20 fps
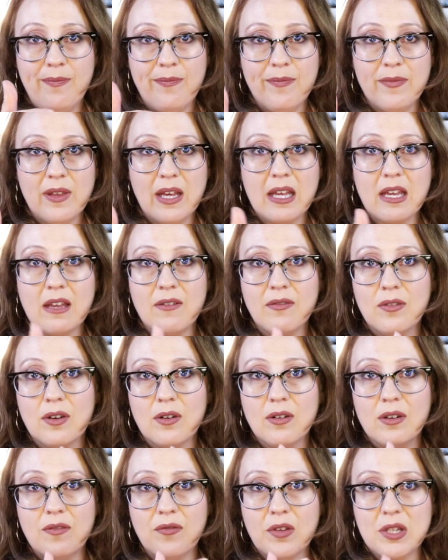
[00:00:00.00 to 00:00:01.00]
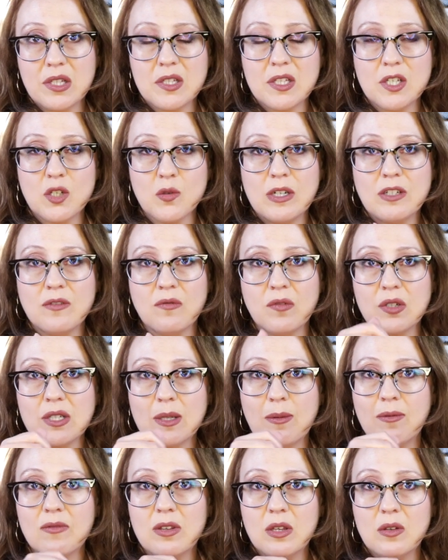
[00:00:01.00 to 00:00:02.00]
Like if you're, if it's a situation for
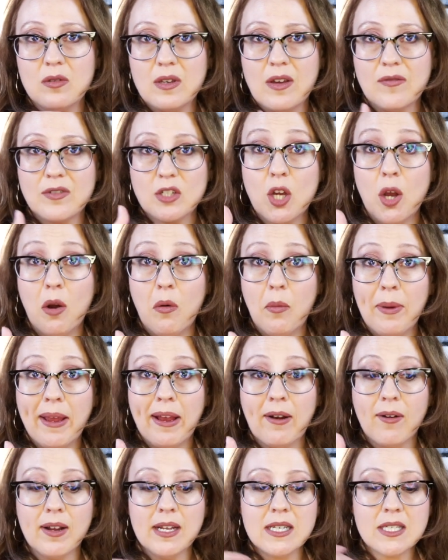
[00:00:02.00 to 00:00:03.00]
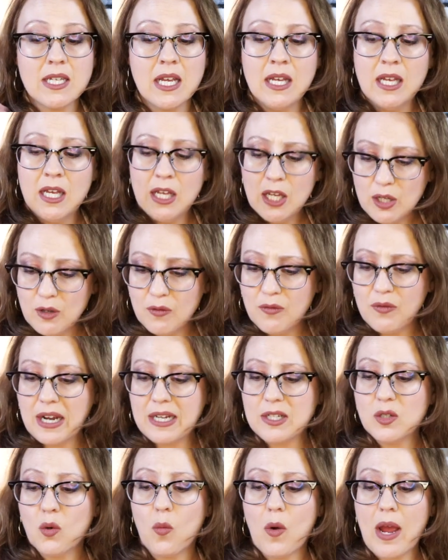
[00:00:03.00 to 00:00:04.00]
some of you, you have to co-parent, you
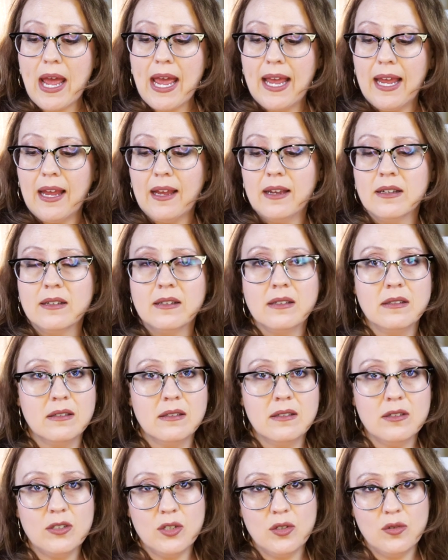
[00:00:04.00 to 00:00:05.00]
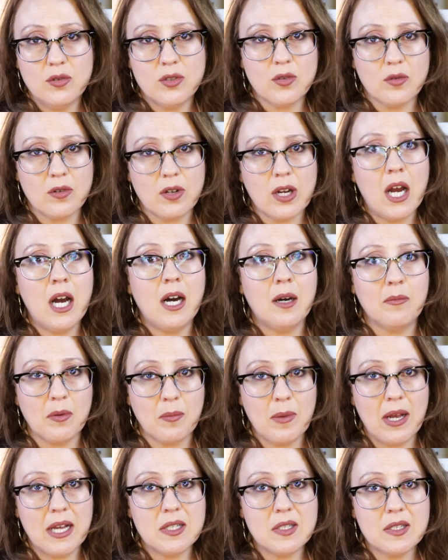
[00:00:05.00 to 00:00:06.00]
find a way to sort of
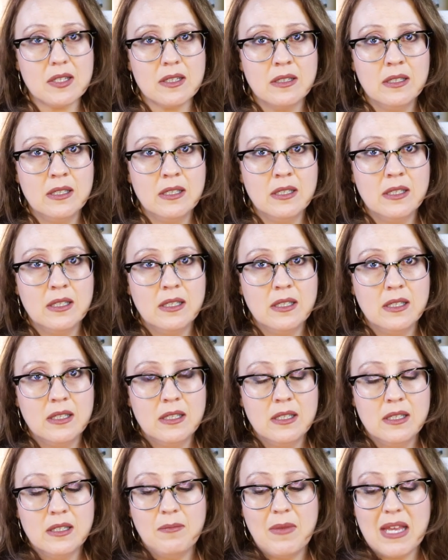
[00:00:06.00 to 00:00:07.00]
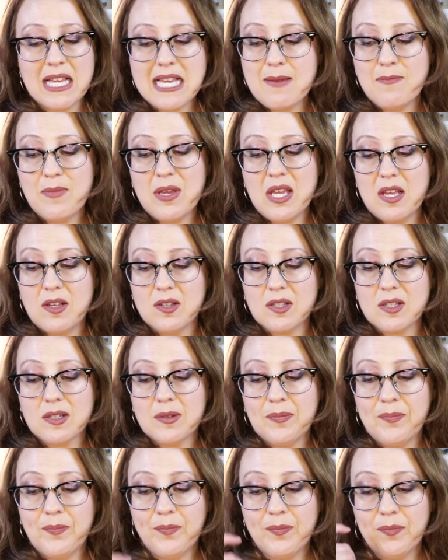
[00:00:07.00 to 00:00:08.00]
compromise, making peace
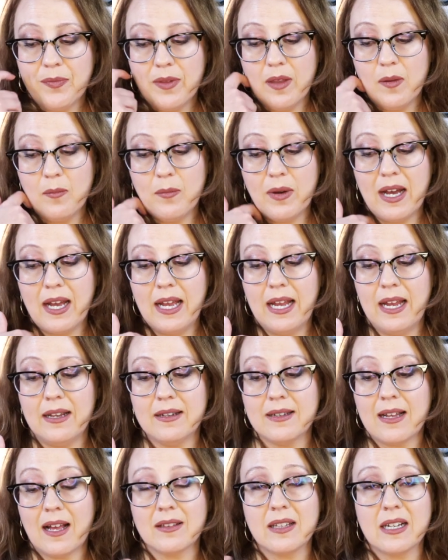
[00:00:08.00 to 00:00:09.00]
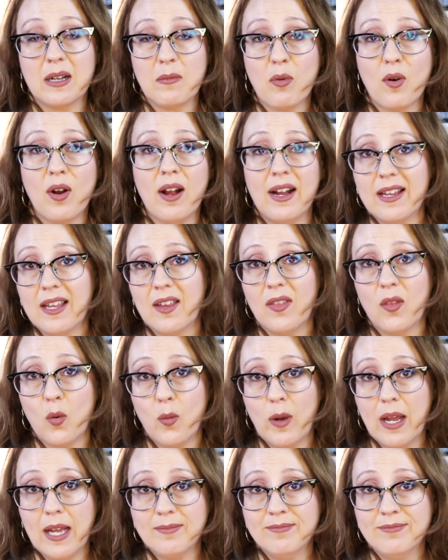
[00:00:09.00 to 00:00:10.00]
by not letting pride get in the
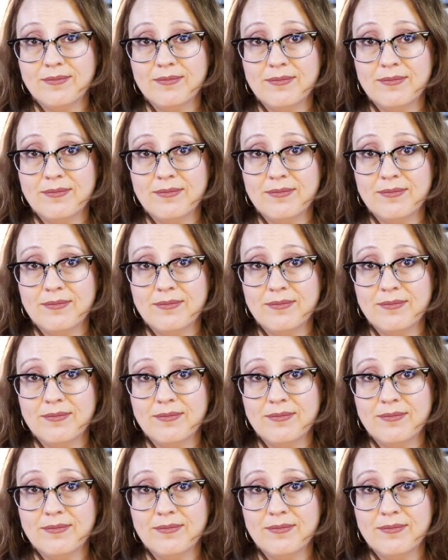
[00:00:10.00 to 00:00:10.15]
way.